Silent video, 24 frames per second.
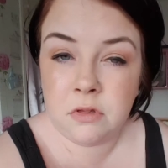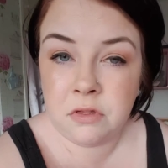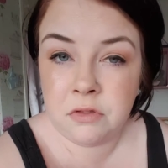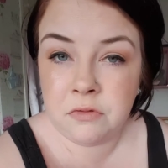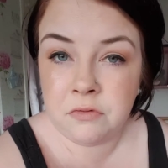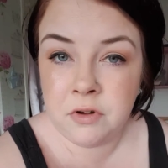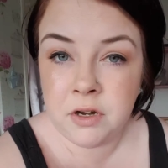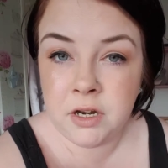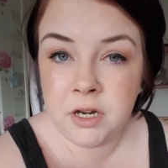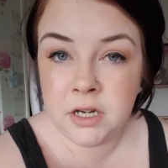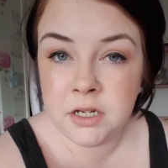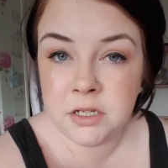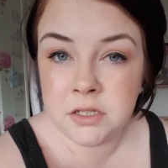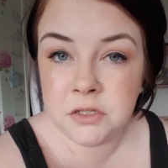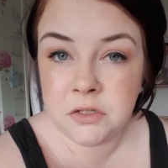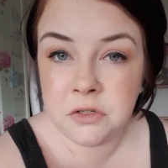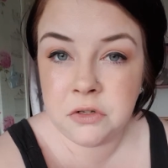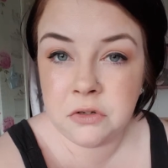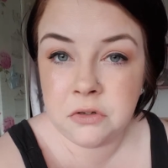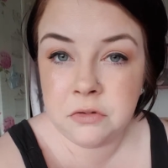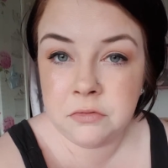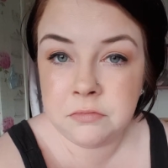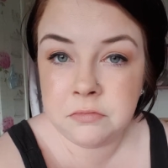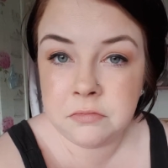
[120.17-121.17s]
three years
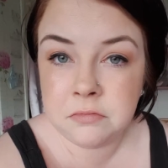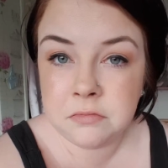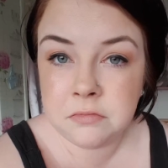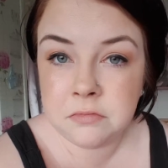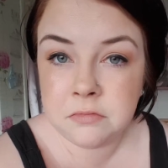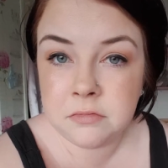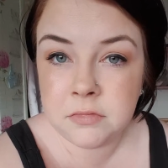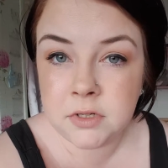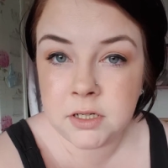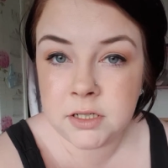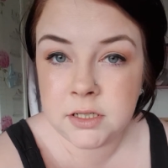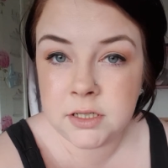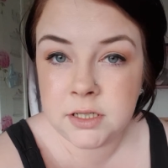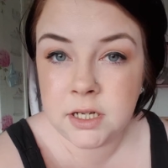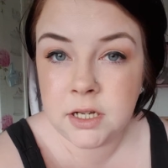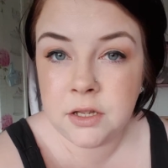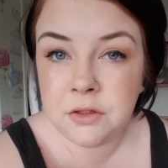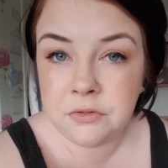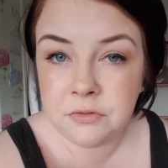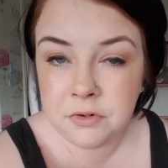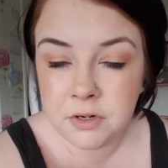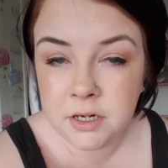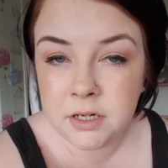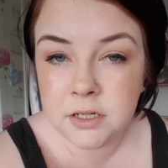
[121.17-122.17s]
ago, I'd say
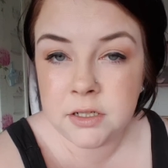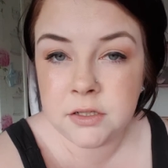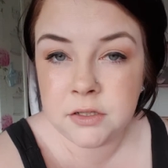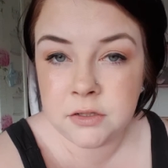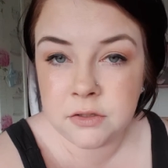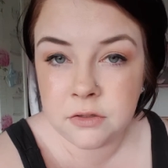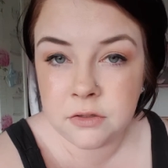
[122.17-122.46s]
three years